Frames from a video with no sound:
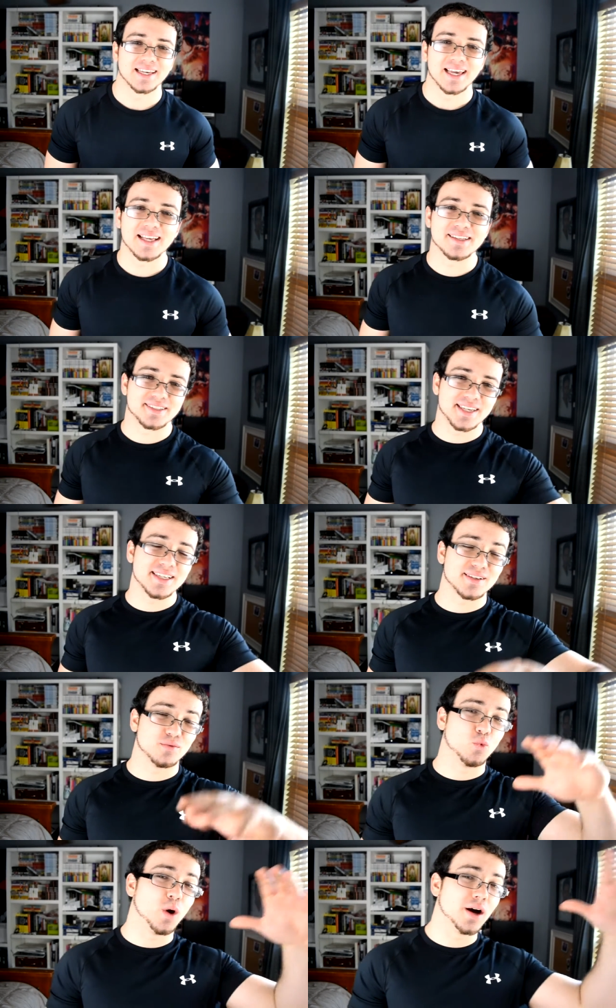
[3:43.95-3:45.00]
in
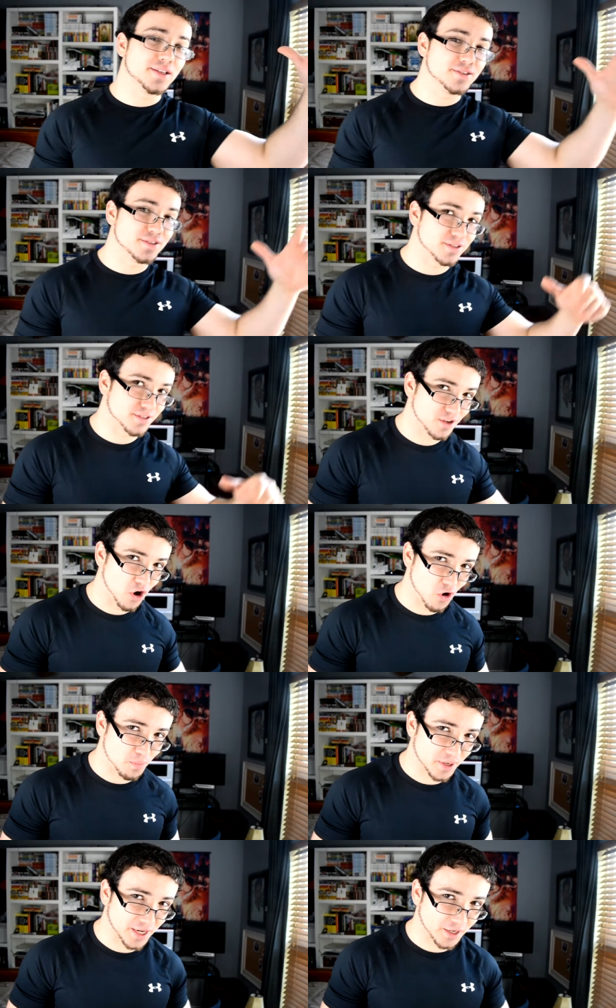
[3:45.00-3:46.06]
Season 1's
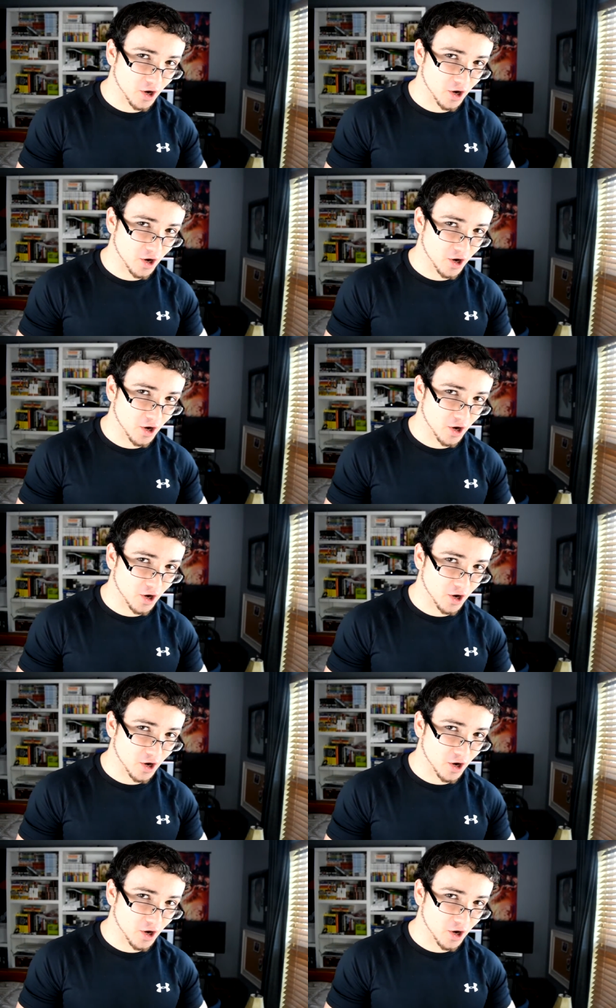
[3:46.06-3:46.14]
opening.